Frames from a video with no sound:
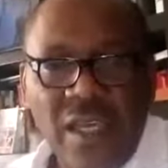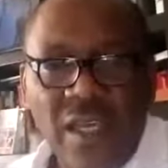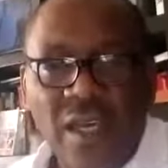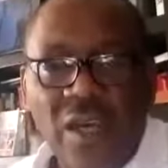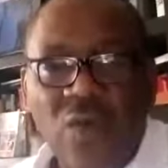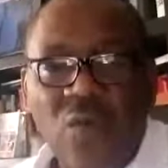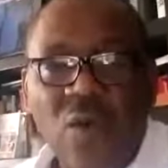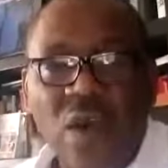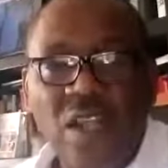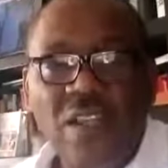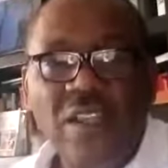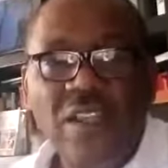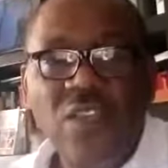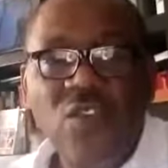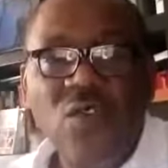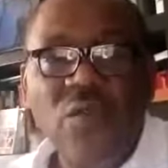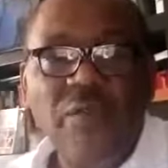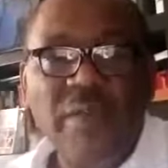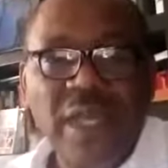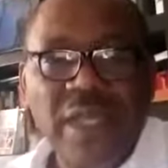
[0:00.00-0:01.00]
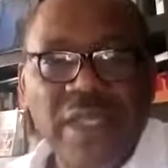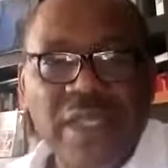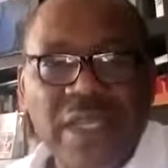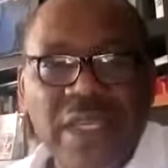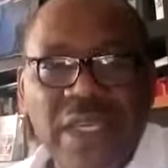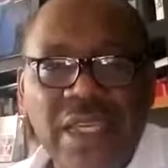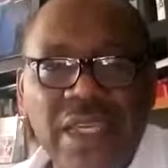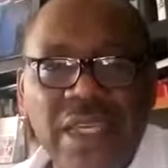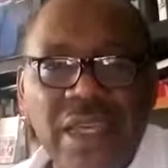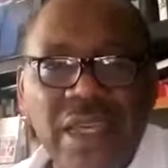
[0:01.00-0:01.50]
Once you
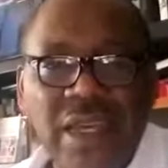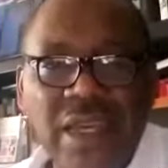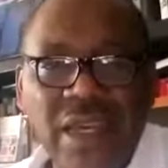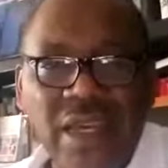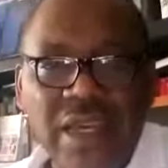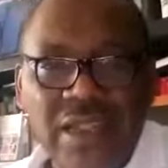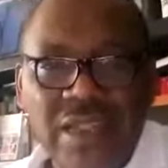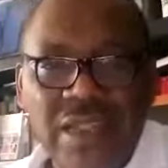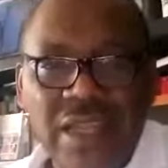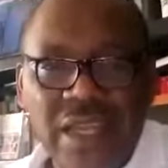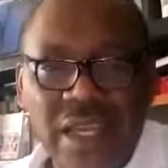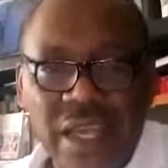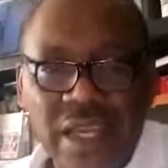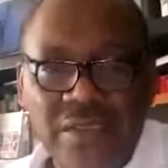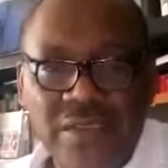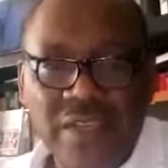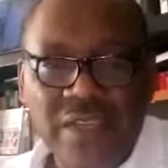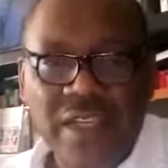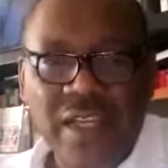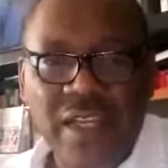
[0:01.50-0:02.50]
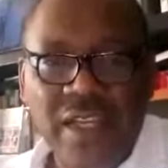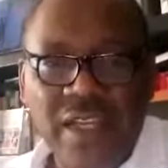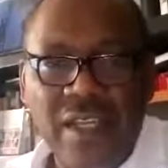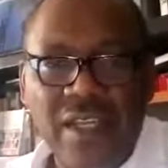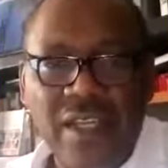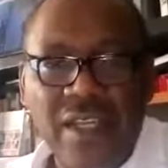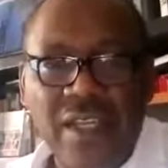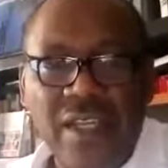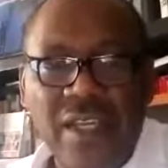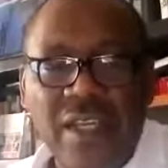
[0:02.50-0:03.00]
maintain a healthy lifestyle,
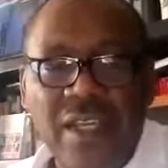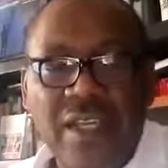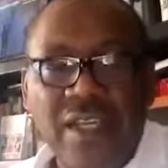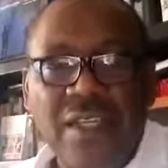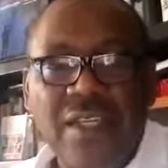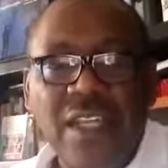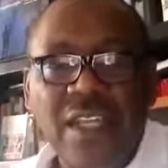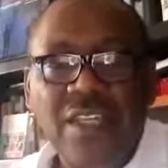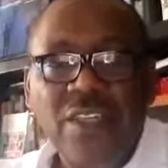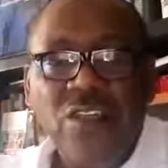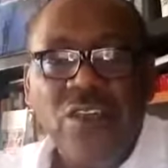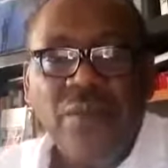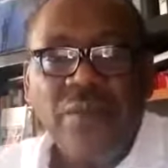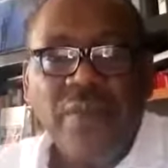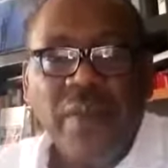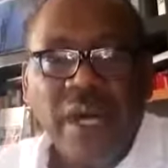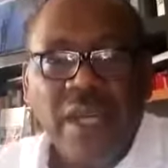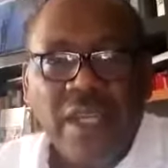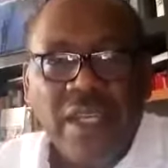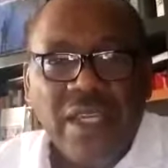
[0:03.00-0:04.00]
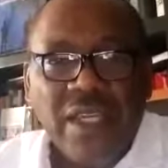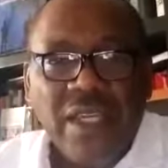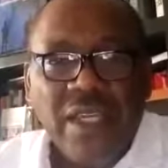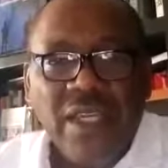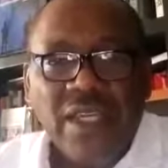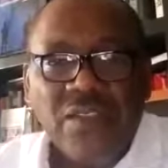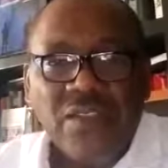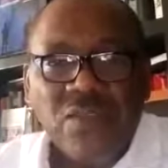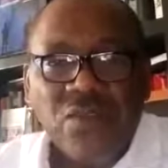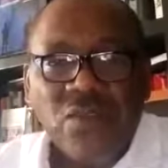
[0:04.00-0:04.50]
then your body
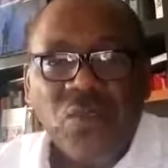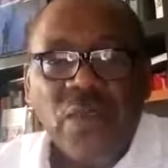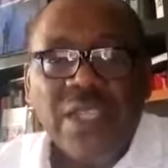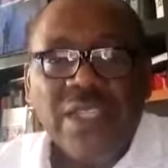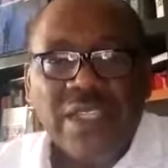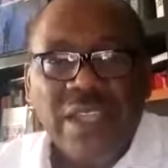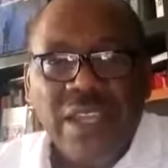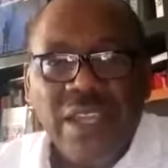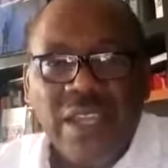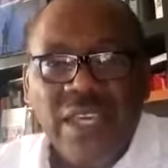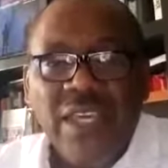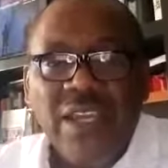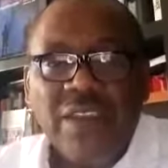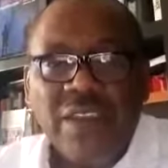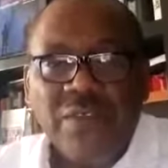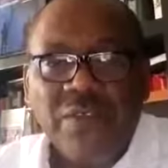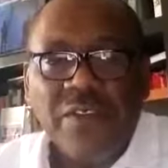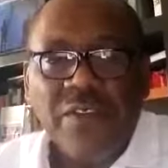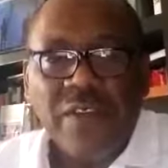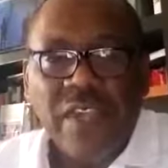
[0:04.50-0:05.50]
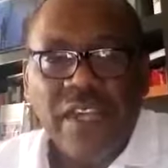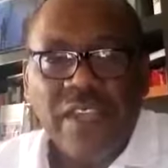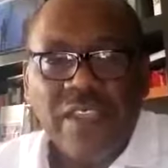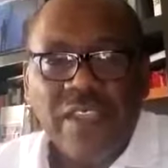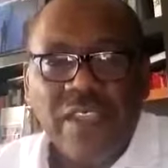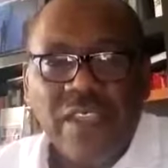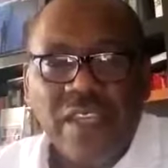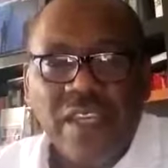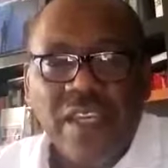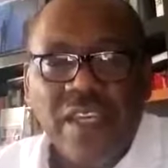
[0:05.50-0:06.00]
will take care of the
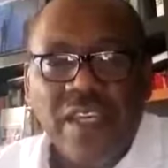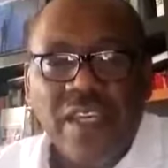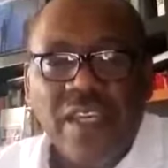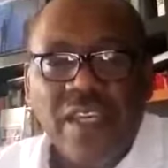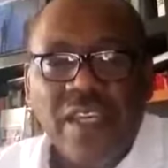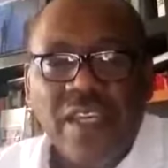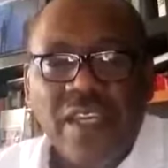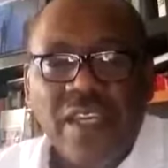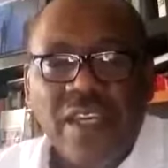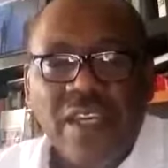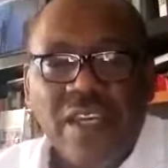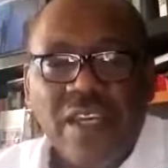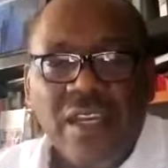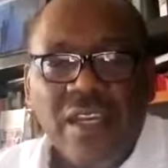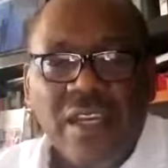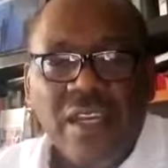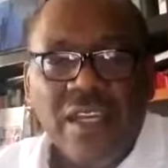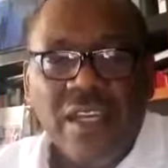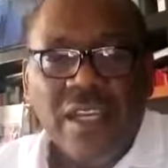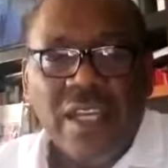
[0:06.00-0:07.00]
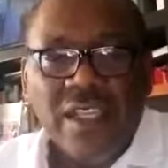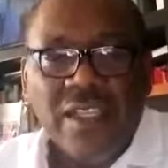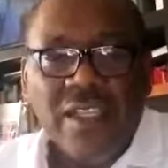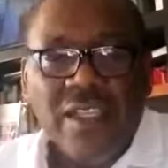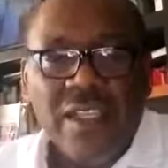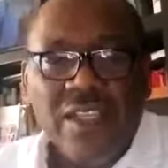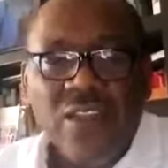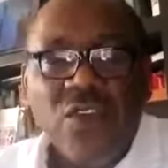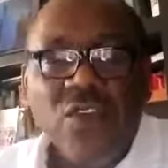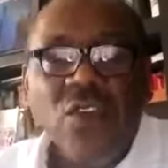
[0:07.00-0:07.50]
rest. That's
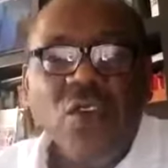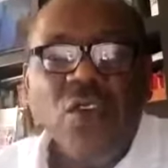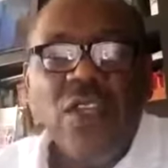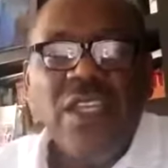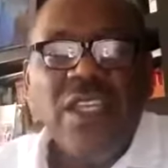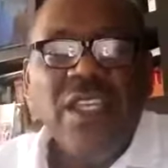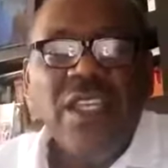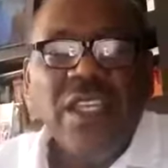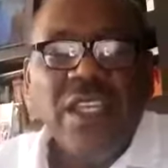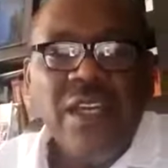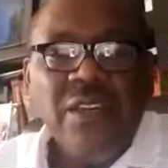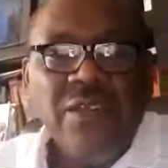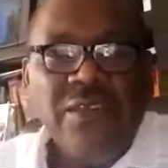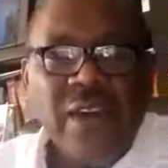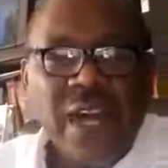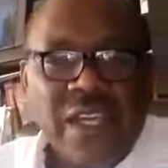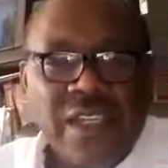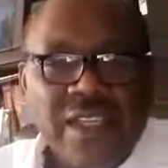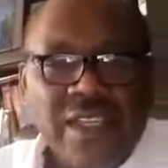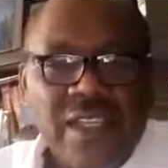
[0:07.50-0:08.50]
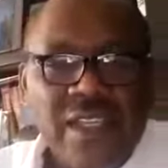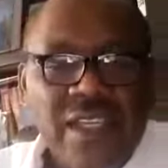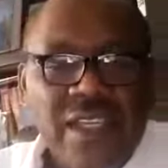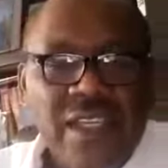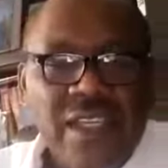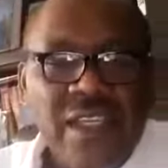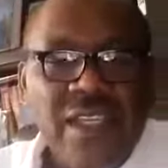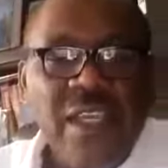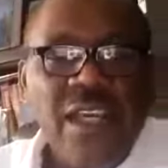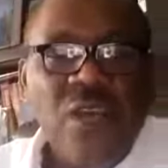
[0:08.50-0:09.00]
it. You don't need a
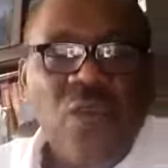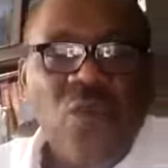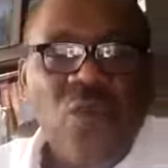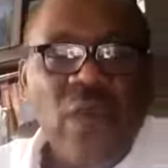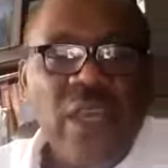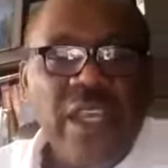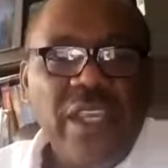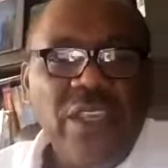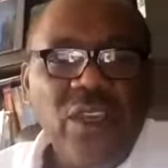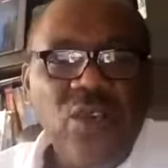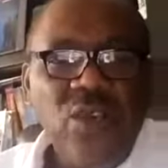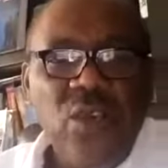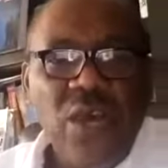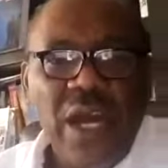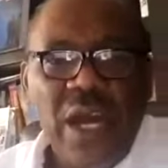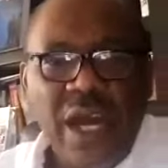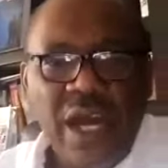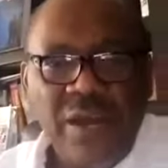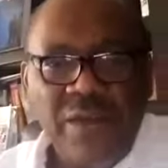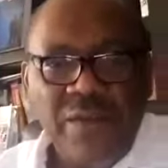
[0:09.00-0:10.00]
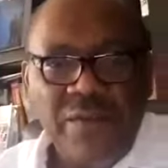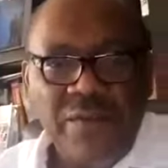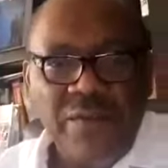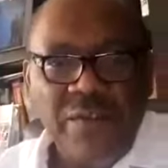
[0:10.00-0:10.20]
vaccine whenever